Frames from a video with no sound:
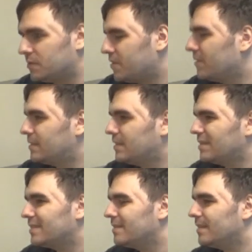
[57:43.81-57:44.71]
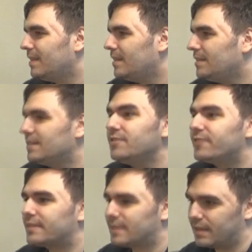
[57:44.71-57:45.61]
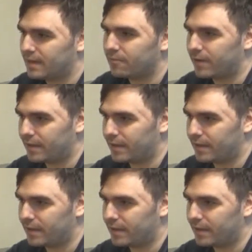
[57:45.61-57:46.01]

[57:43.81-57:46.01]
So it is interesting in a way.